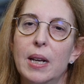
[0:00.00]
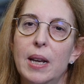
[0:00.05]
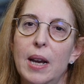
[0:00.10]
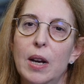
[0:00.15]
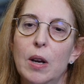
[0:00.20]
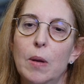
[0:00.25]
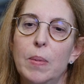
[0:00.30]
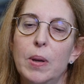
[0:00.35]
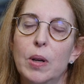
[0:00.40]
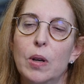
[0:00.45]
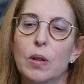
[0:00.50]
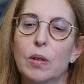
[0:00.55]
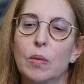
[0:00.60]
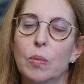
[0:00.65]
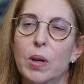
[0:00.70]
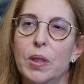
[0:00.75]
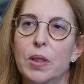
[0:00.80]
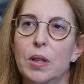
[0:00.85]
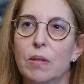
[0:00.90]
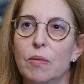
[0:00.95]
data because
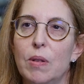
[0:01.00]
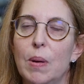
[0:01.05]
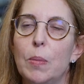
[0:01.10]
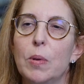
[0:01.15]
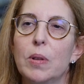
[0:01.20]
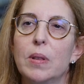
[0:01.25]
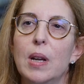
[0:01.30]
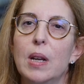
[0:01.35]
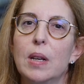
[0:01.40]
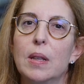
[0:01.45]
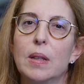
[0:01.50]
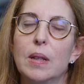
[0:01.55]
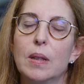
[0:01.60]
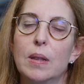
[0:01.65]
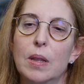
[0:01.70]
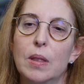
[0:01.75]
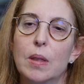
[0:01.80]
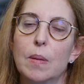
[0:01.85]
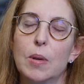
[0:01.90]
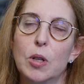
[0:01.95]
what this represents
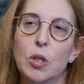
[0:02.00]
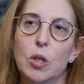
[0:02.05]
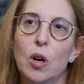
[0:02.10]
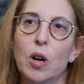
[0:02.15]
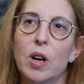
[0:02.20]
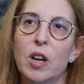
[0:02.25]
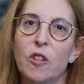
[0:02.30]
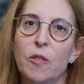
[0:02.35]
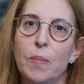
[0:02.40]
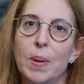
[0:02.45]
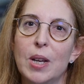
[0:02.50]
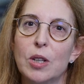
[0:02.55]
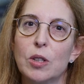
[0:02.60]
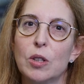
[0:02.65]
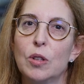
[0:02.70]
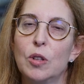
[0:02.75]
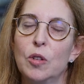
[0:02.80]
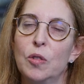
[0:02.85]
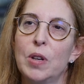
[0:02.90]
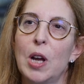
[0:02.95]
is that the majority of
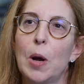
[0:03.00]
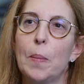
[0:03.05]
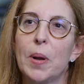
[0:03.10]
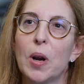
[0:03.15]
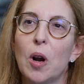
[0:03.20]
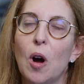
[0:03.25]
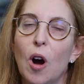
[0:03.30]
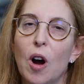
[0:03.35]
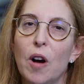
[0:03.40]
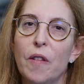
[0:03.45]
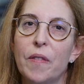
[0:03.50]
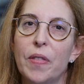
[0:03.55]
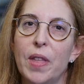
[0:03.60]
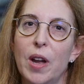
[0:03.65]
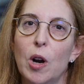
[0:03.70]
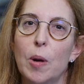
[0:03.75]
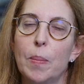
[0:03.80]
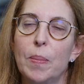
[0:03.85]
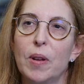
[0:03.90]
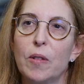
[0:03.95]
patients who've now been off
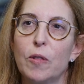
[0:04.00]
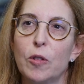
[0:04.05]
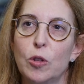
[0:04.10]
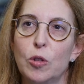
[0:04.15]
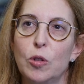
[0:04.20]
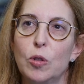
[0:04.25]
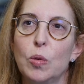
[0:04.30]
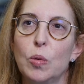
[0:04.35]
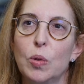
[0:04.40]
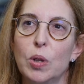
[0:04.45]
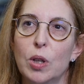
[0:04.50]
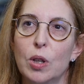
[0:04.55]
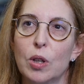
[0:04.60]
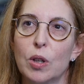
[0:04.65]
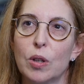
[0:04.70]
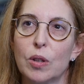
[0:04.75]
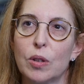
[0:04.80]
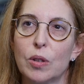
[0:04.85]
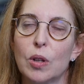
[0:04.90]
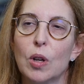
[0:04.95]
therapy for two
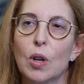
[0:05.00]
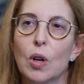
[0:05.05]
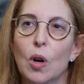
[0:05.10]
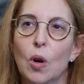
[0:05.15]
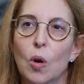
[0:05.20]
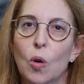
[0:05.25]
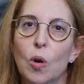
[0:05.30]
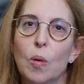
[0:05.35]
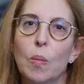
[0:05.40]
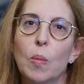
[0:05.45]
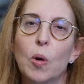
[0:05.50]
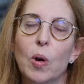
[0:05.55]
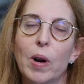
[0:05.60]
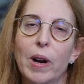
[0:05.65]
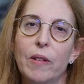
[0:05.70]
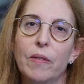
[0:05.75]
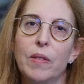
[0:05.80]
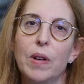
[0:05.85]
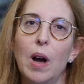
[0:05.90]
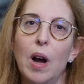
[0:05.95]
years or more
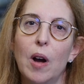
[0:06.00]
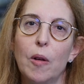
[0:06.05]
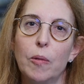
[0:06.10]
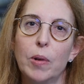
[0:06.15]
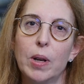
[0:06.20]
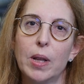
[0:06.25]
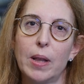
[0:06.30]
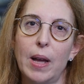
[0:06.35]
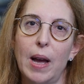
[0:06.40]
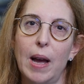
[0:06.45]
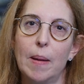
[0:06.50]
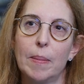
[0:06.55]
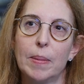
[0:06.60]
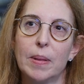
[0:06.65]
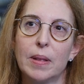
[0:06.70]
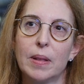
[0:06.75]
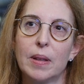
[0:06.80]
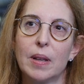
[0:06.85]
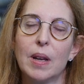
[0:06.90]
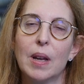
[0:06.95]
have not
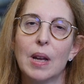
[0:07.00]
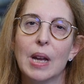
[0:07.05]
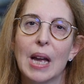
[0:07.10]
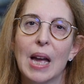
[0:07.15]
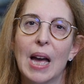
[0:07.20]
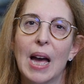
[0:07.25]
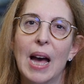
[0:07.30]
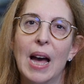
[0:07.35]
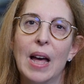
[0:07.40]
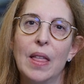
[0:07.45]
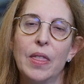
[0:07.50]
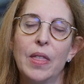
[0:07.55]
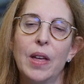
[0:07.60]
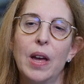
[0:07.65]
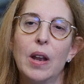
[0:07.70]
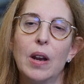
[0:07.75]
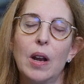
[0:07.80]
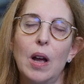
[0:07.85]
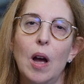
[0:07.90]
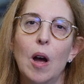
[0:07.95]
relapsed and
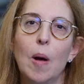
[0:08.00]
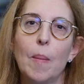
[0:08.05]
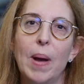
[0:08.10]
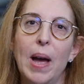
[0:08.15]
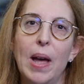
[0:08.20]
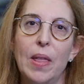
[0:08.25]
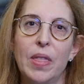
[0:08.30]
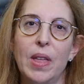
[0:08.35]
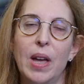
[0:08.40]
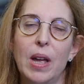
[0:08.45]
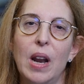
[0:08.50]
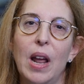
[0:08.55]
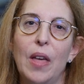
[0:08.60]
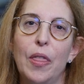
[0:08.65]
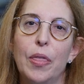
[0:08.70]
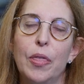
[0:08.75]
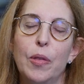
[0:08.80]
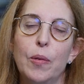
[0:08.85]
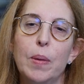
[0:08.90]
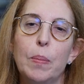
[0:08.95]
that, um, at, that
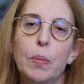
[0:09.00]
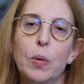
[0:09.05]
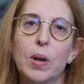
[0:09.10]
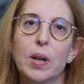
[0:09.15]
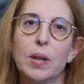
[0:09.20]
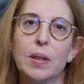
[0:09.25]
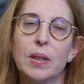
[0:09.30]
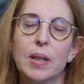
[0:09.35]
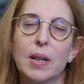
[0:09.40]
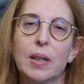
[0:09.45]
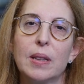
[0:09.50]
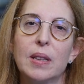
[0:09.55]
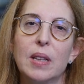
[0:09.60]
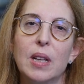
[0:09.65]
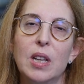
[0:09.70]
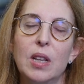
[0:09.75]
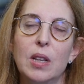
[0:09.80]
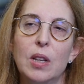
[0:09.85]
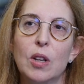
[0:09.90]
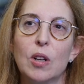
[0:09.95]
at
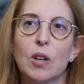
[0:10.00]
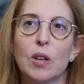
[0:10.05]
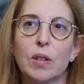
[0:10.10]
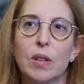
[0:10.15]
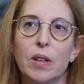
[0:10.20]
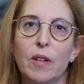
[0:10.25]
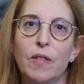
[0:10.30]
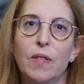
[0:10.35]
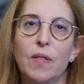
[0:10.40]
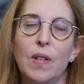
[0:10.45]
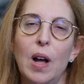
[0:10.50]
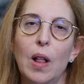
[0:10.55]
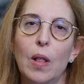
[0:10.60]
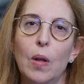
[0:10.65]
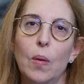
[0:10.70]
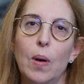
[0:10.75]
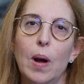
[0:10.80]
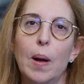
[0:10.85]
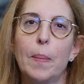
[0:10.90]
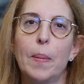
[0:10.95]
3.6 years of
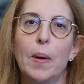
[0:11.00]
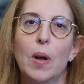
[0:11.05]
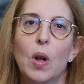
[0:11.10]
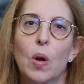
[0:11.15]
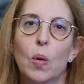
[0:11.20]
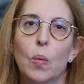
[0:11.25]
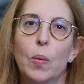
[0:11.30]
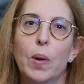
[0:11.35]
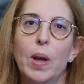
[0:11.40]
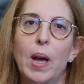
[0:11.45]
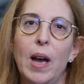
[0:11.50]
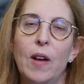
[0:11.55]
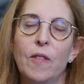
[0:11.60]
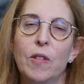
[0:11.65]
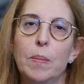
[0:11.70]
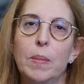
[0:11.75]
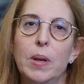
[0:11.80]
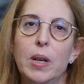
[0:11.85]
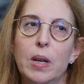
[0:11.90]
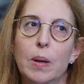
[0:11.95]
follow-up, we have
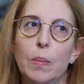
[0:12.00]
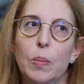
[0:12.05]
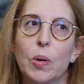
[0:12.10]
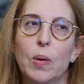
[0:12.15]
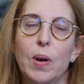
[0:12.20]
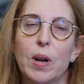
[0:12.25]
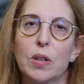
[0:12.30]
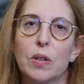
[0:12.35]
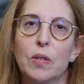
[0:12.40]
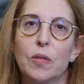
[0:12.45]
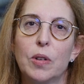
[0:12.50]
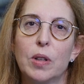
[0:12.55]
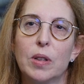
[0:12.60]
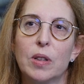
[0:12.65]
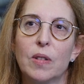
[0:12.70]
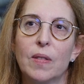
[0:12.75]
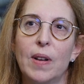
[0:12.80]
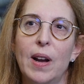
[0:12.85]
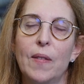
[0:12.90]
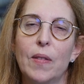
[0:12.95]
a median progression-free
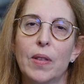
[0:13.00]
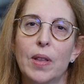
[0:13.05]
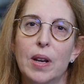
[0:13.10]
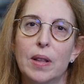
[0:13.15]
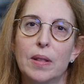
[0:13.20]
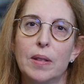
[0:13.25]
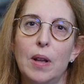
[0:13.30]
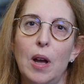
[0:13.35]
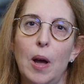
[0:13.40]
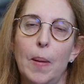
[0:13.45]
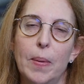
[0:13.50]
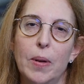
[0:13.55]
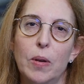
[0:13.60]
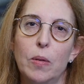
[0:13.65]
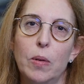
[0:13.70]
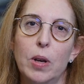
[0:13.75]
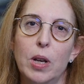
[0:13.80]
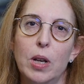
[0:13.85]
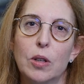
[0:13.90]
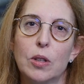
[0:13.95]
survival that has not been
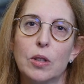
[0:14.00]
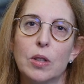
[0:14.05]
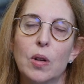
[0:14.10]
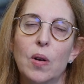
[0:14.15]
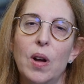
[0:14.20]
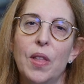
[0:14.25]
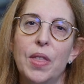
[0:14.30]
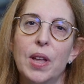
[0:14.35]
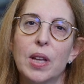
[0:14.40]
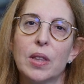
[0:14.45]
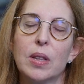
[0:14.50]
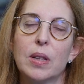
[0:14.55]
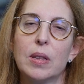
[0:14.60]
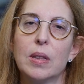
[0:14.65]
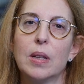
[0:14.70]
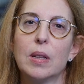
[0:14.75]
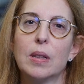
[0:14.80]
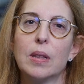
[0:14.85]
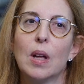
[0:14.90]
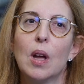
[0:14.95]
reached. So I think
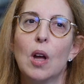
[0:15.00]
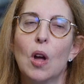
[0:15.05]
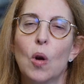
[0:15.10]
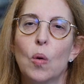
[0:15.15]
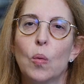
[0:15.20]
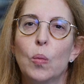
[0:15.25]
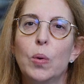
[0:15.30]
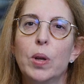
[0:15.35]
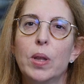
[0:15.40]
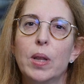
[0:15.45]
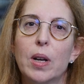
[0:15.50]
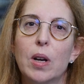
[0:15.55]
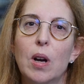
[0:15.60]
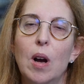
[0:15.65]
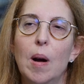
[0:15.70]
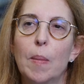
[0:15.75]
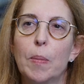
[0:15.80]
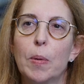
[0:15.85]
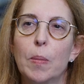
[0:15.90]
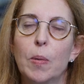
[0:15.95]
this is really
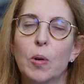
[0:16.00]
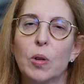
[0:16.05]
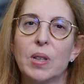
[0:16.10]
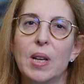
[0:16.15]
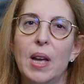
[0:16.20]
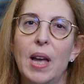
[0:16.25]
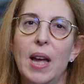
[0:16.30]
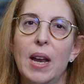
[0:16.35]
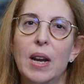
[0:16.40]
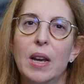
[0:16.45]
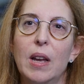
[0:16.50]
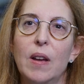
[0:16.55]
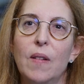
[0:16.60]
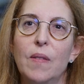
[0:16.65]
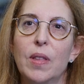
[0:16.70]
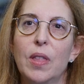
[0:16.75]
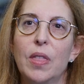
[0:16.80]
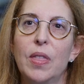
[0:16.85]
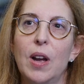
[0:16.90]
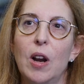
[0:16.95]
comparable to any
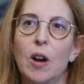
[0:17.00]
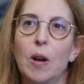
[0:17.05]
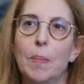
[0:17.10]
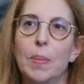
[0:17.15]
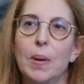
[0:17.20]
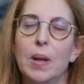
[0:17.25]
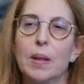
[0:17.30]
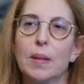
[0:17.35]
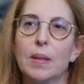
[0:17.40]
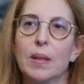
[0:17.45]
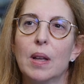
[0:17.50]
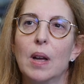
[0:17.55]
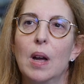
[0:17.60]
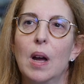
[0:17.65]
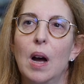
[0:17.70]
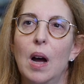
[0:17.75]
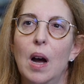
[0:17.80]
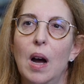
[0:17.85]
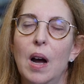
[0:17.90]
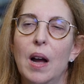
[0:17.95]
of the therapies
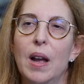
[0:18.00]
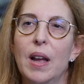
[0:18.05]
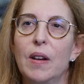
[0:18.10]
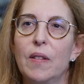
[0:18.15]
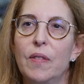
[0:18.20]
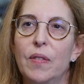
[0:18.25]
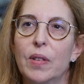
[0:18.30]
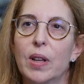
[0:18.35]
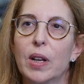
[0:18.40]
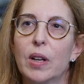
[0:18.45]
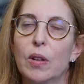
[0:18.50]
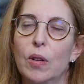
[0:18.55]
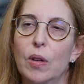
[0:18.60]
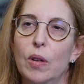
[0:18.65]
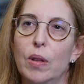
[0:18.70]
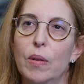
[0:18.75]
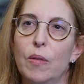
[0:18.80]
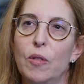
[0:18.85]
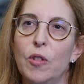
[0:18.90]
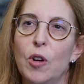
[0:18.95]
uh, in
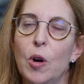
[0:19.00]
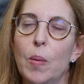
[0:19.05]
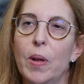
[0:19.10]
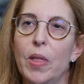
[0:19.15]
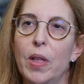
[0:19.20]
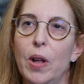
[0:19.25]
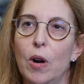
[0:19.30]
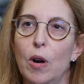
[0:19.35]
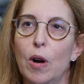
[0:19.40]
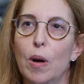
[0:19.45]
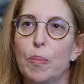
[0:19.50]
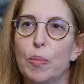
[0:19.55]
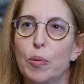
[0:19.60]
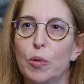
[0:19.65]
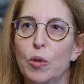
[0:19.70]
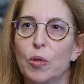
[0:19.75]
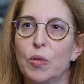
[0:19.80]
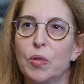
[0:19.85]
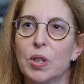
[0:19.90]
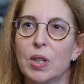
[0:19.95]
follicular lymphoma that are
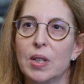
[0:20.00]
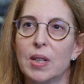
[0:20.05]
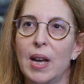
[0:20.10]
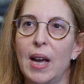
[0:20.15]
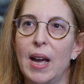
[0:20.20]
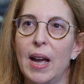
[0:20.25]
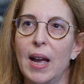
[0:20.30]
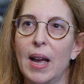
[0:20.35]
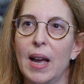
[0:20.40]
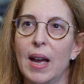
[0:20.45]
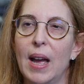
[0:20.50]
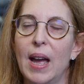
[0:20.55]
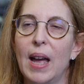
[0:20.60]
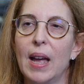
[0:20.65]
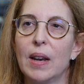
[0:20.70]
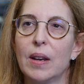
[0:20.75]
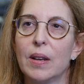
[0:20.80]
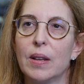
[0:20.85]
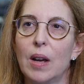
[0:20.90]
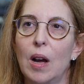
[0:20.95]
approved today
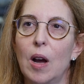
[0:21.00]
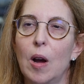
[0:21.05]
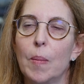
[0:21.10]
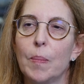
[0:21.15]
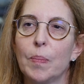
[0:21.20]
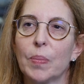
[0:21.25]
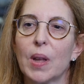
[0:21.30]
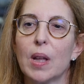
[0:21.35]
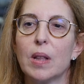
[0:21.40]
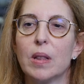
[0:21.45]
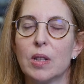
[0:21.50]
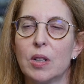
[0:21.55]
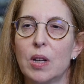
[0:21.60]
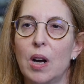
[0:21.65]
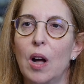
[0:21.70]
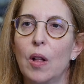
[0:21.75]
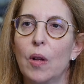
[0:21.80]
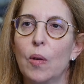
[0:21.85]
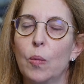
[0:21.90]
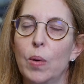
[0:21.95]
and um, is a
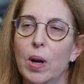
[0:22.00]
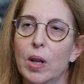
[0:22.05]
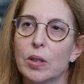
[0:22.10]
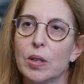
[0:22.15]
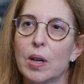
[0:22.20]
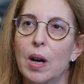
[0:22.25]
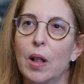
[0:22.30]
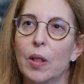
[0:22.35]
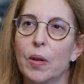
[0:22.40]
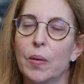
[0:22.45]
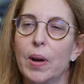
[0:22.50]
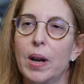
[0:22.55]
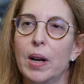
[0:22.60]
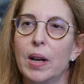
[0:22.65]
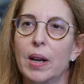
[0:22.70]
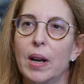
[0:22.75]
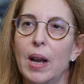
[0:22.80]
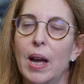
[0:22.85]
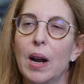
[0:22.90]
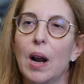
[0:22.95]
to
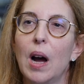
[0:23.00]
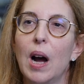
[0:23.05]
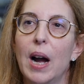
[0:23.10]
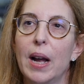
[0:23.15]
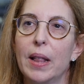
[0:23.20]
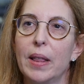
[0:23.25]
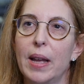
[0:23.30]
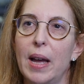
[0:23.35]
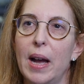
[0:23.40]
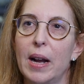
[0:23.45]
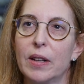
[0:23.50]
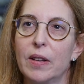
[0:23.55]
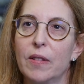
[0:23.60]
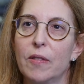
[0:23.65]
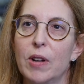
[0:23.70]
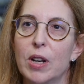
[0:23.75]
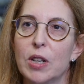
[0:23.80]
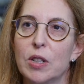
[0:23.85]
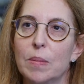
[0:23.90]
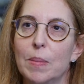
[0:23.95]
well-tolerated and highly
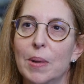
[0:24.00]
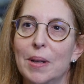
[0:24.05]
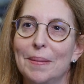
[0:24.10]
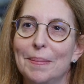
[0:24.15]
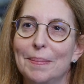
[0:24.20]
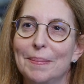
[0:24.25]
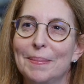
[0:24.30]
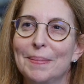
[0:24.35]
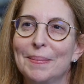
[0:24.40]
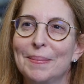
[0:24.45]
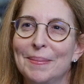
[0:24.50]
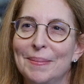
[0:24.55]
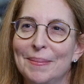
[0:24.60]
active regimen.